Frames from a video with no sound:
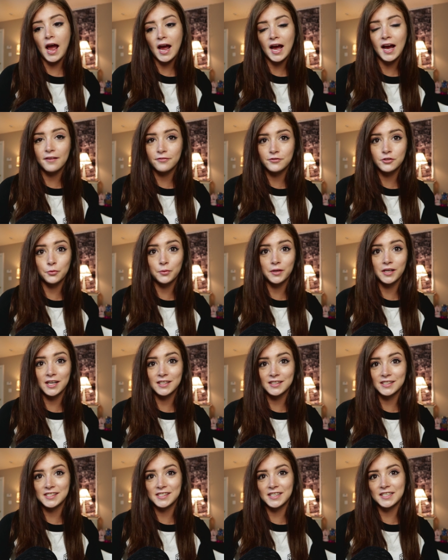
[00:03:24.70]
after we
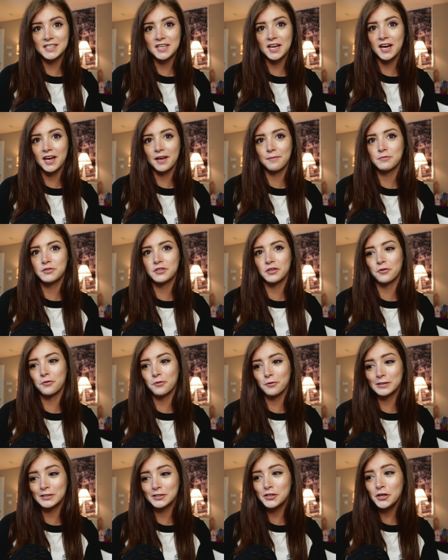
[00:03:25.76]
got the set time. So
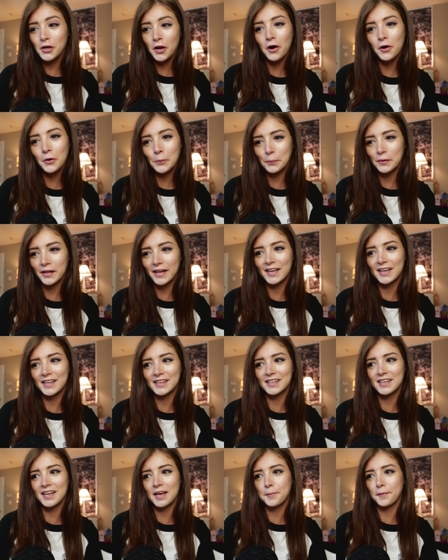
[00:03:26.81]
there was no
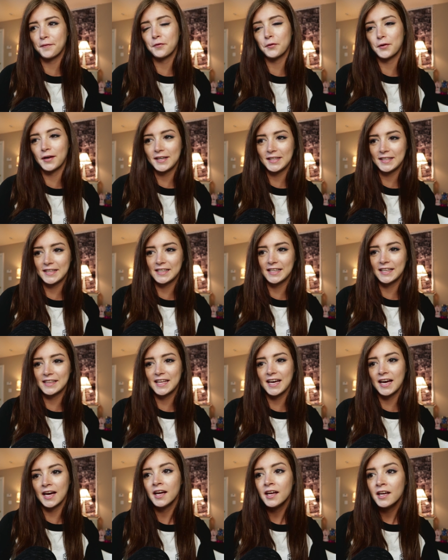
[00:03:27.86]
planning the day before anything like
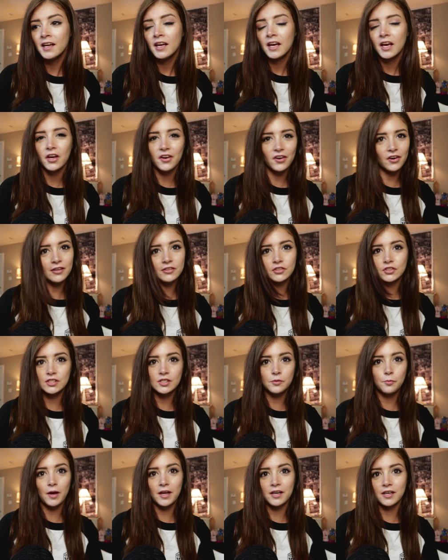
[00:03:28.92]
that. It all
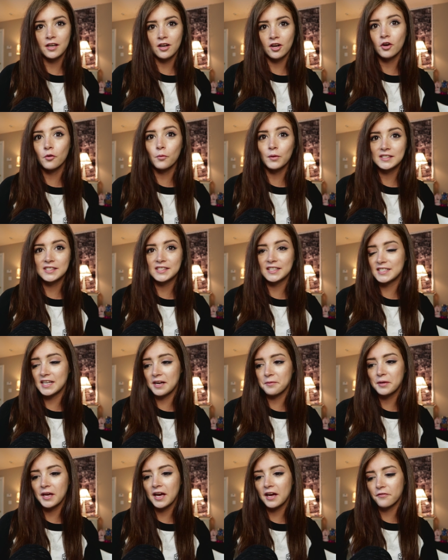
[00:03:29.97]
just depended on what set
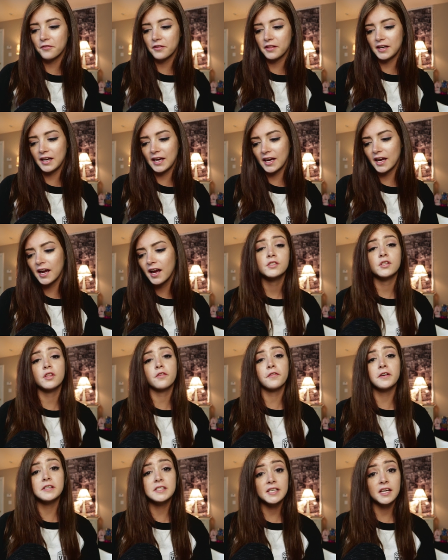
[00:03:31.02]
time we had for the day. So
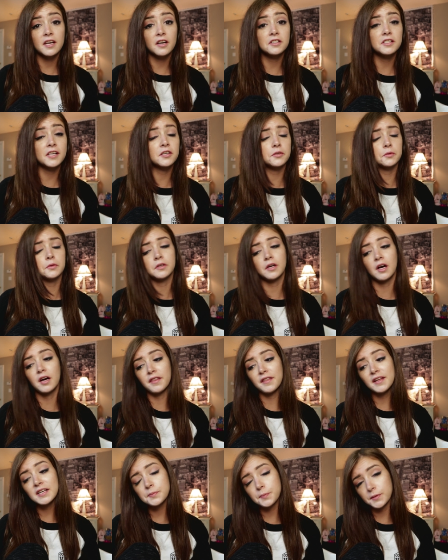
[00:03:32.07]
the first thing in our schedule
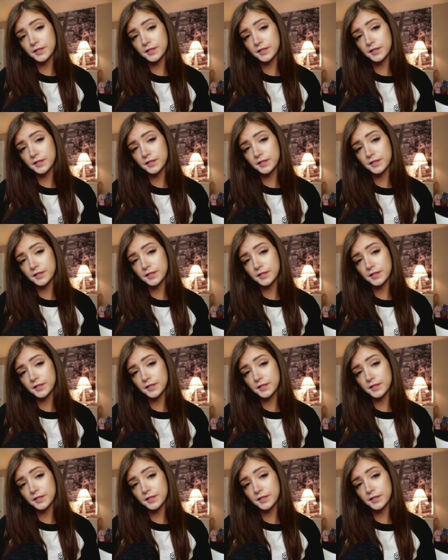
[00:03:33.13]
on this